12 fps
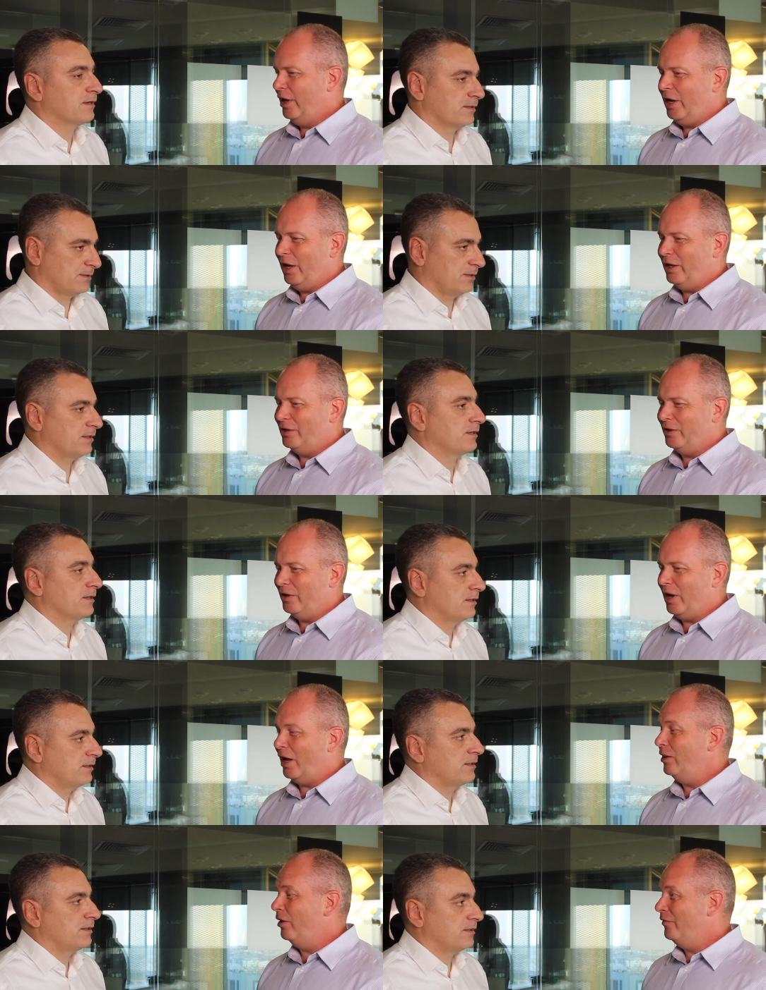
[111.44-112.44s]
Speaker 1: And uh, I
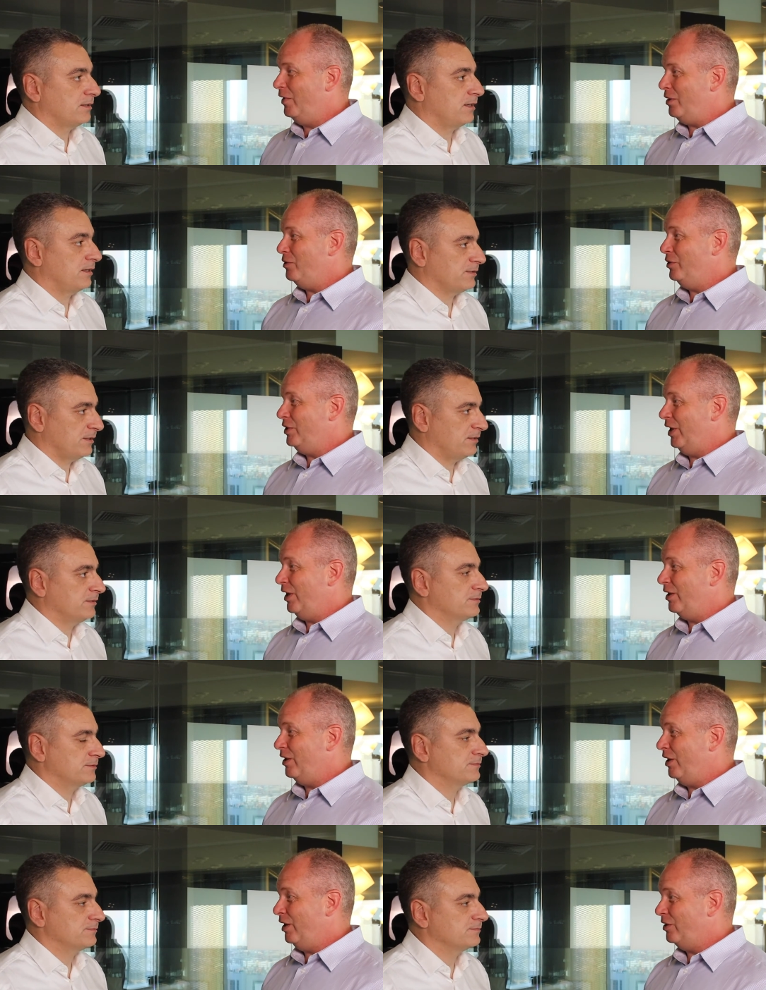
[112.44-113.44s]
love that you said
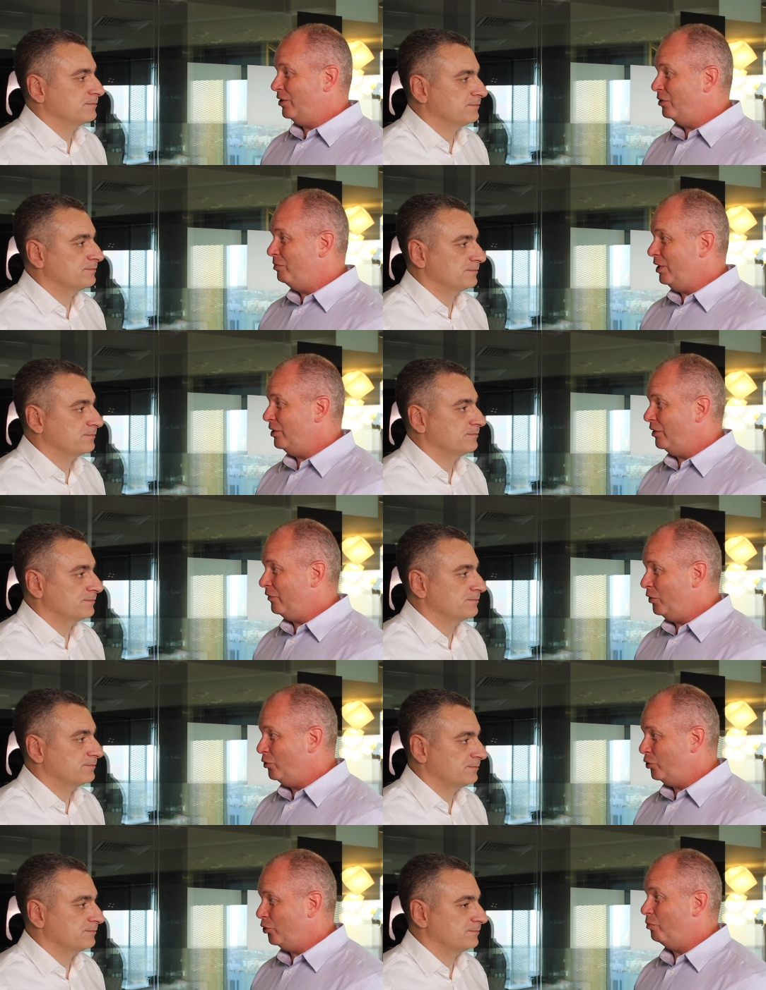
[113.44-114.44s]
it could be in the
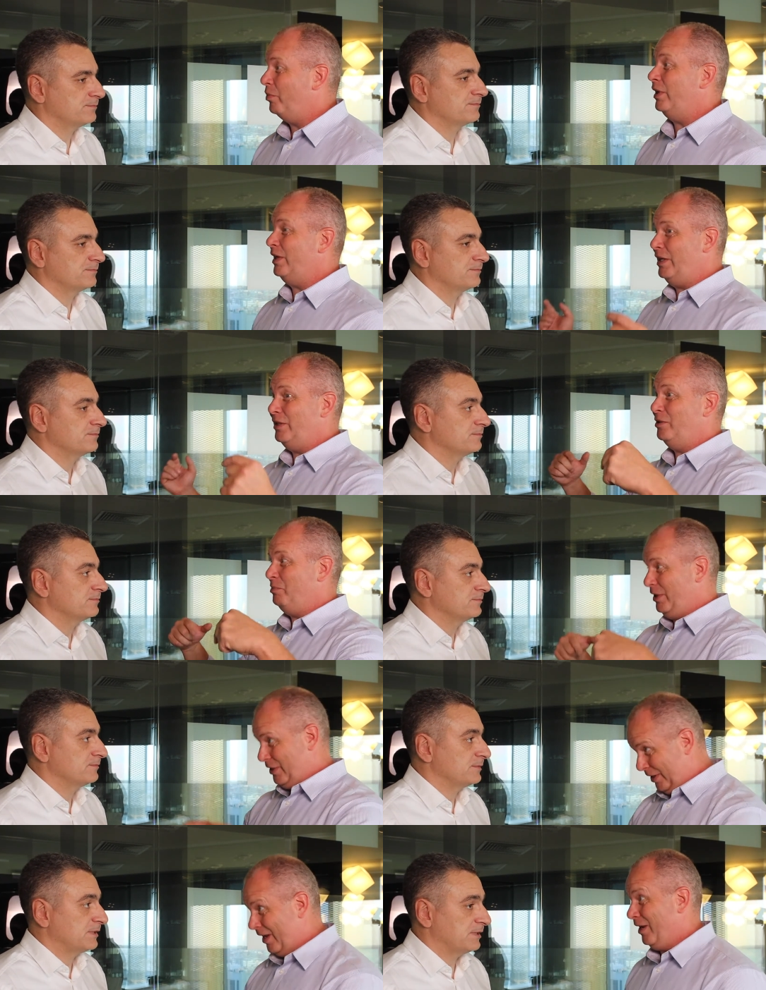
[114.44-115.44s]
future, but it needs to be
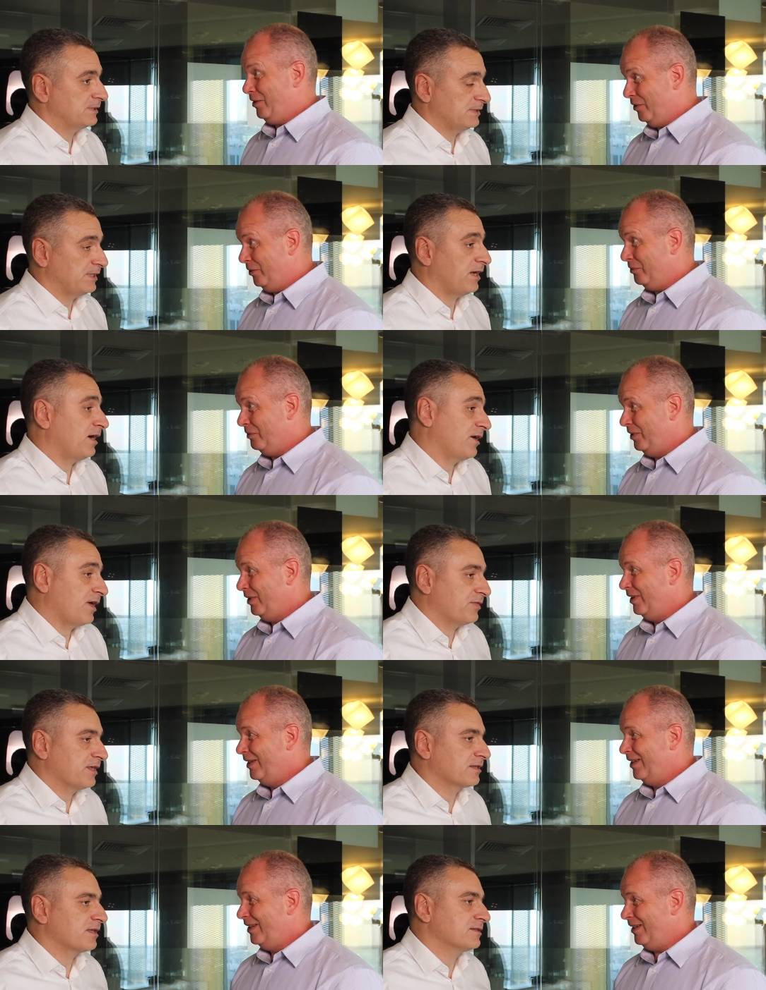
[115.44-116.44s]
today too. Yeah, I
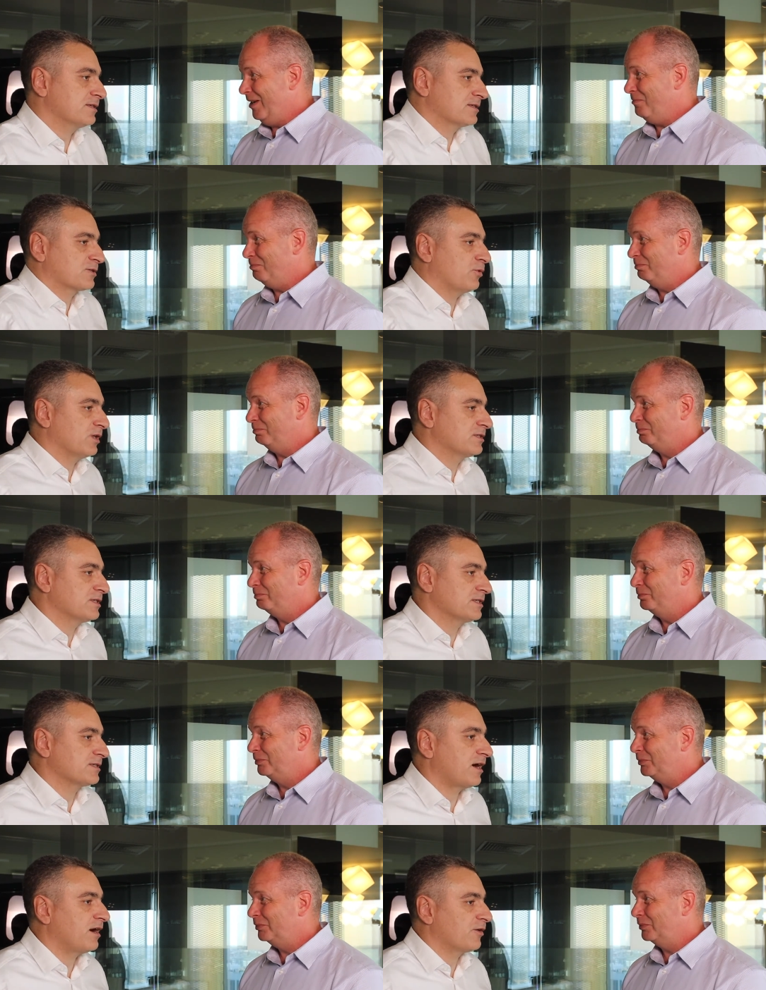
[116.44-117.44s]
Speaker 2: think that yeah. these qualities
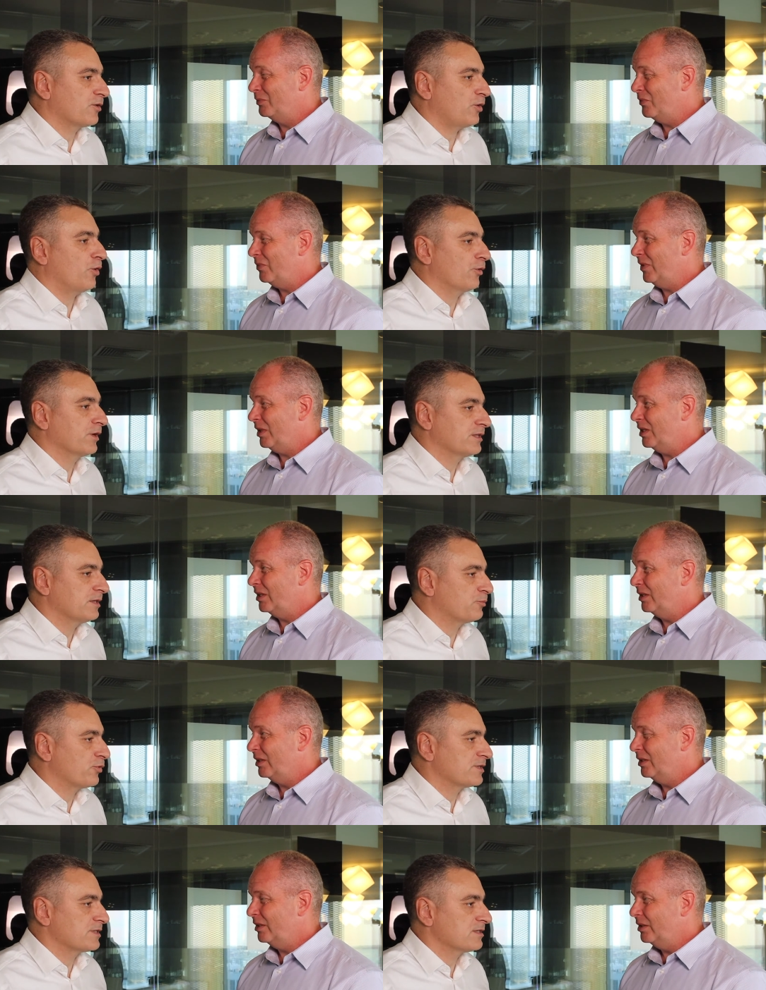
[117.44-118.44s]
are already
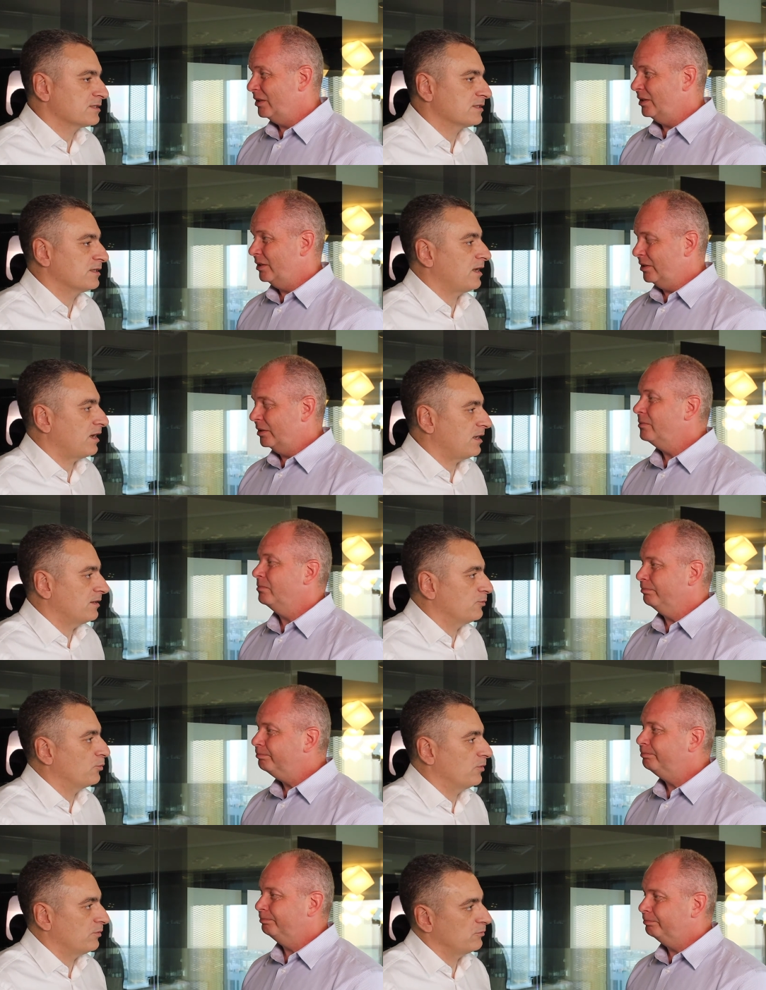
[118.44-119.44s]
present uh,
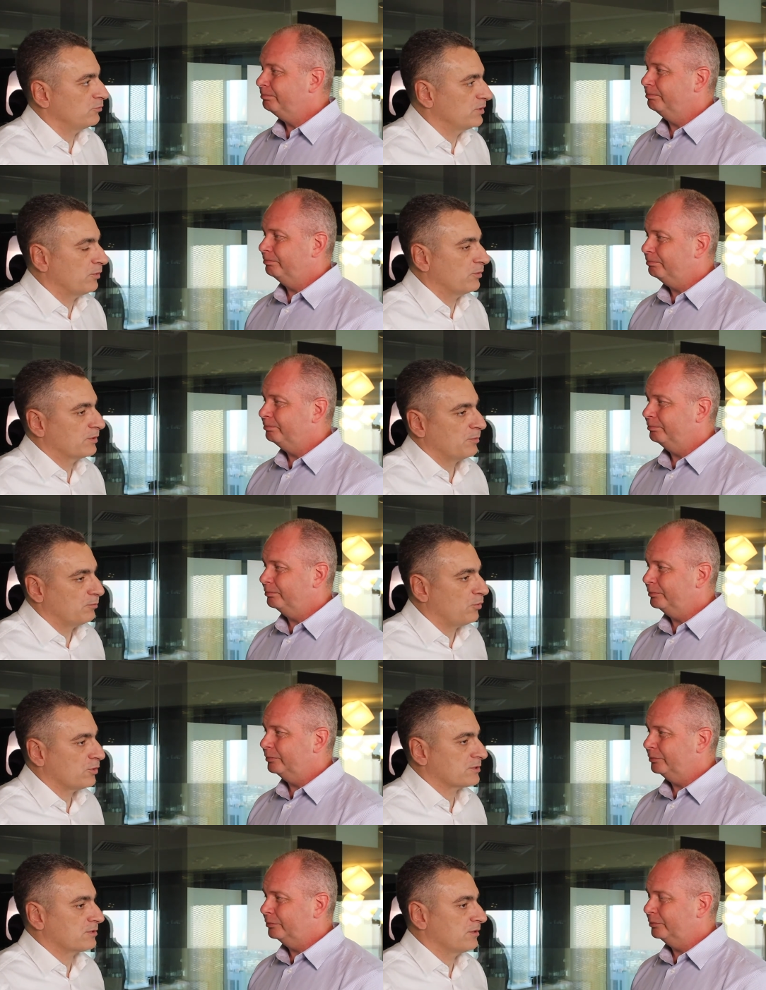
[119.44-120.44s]
with,
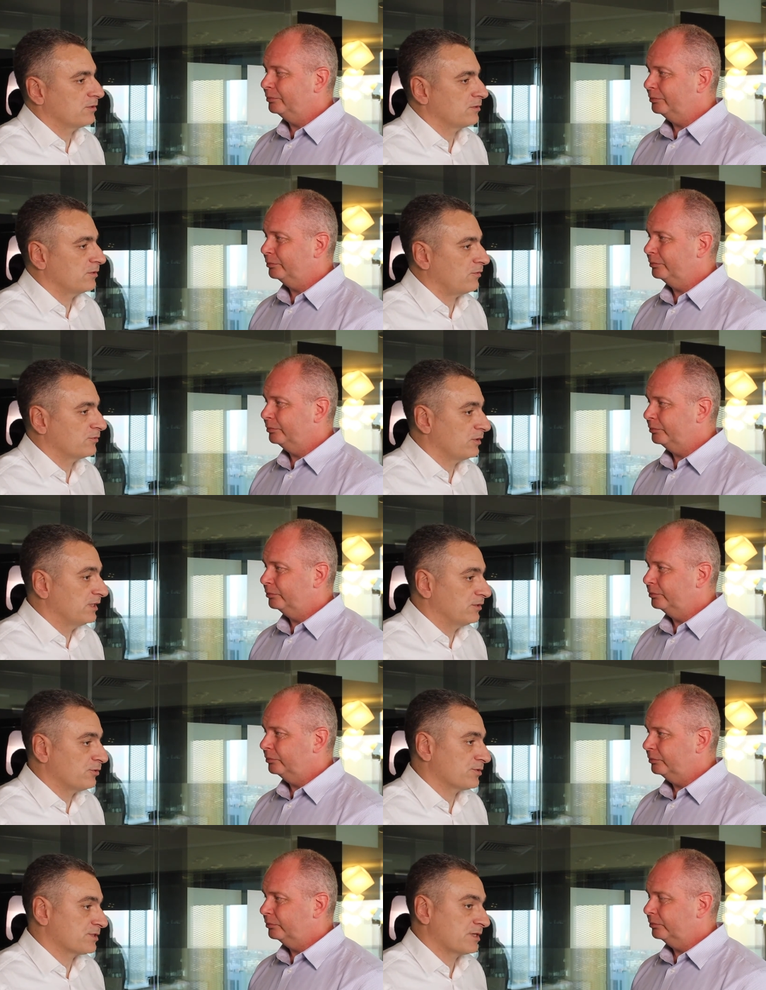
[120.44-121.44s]
most uh, of the
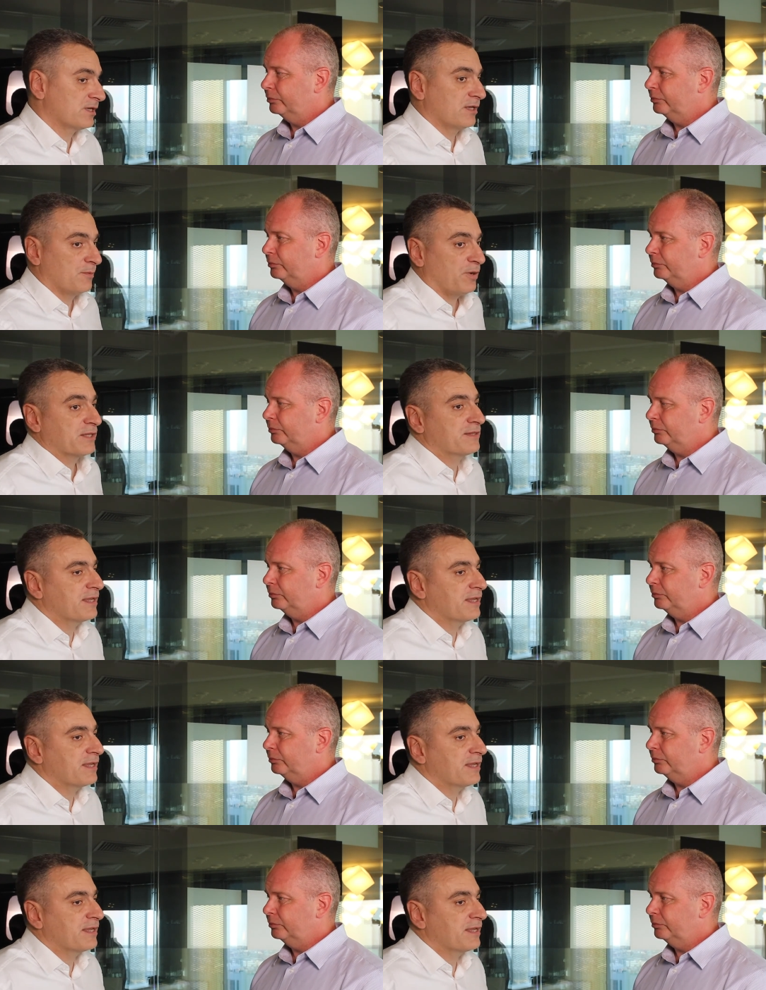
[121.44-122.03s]
leaders, but